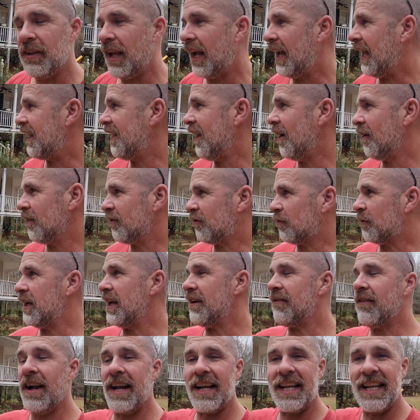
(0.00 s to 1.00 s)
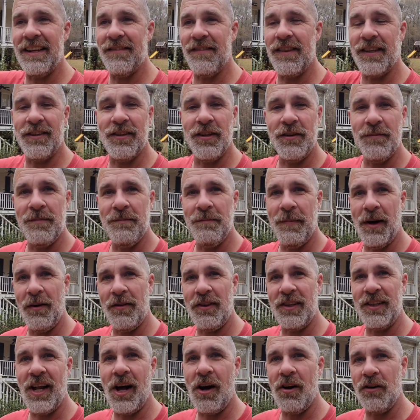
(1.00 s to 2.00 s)
I noticed whenever I give both
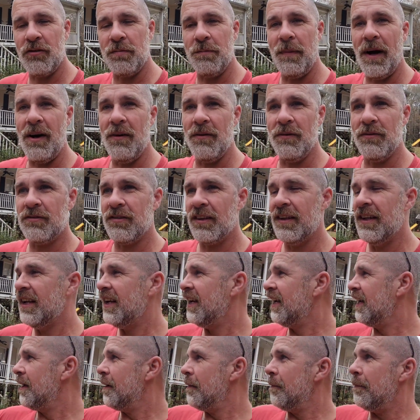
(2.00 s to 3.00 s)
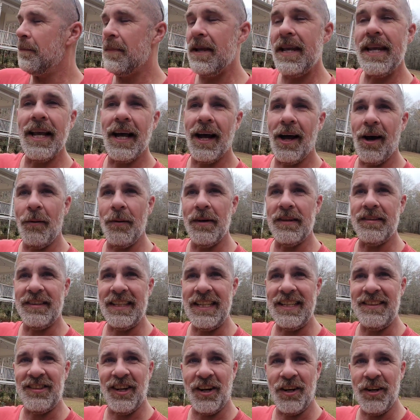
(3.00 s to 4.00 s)
the dogs bones, Mia always
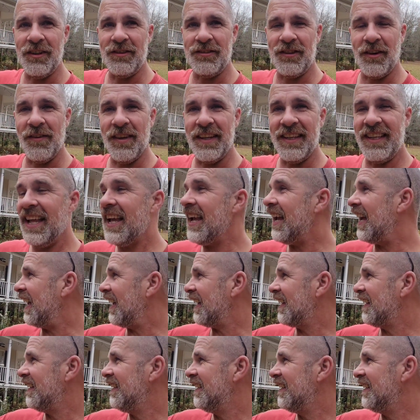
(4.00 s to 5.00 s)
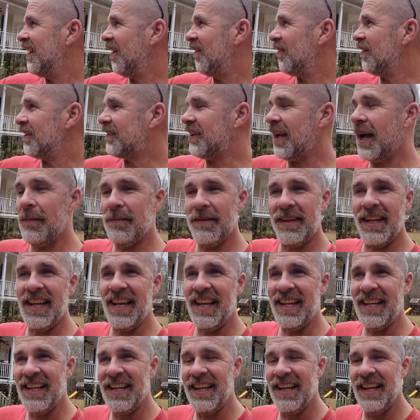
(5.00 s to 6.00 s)
eats hers on the deck, on the top
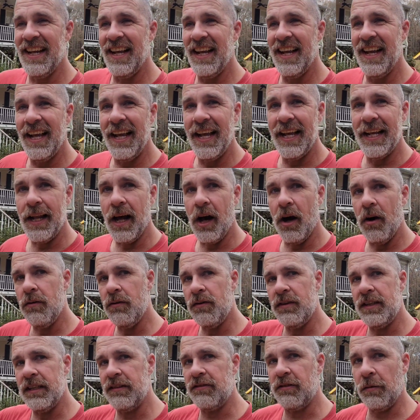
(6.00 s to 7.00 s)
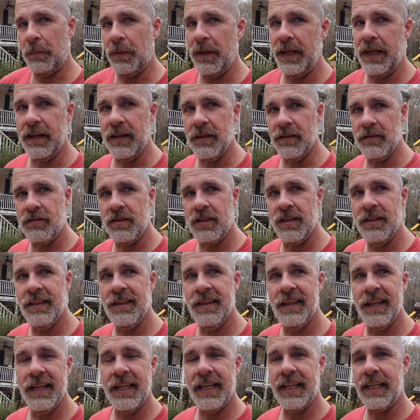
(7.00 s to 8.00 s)
deck. And Odin disappears
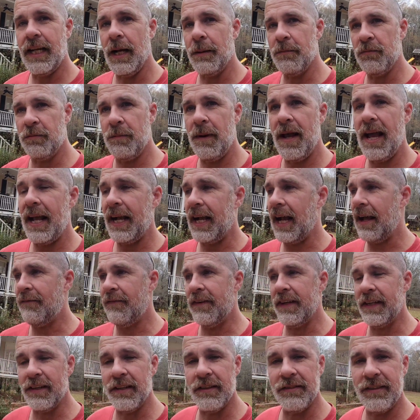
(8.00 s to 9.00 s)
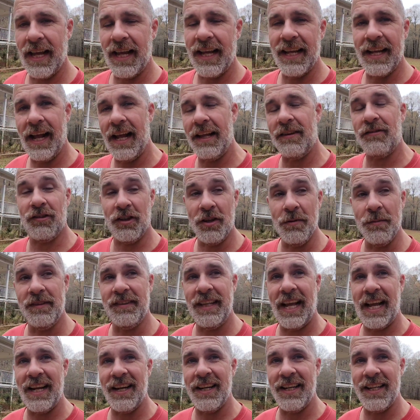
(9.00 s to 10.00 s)
and then comes back. I figure he's out here. I assume he's
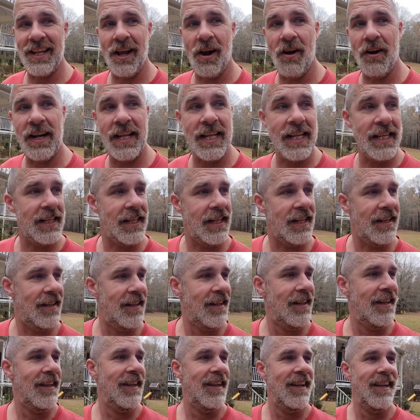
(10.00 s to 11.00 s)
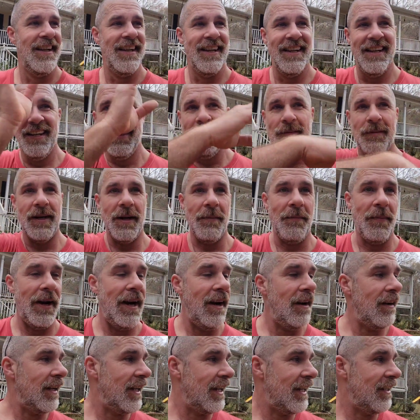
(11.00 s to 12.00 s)
out here in the yard eating it. But
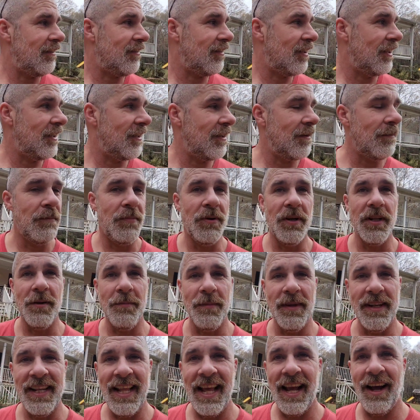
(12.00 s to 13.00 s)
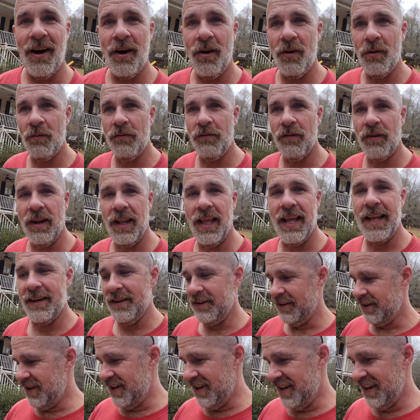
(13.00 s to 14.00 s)
apparently he's putting them in that hole for later.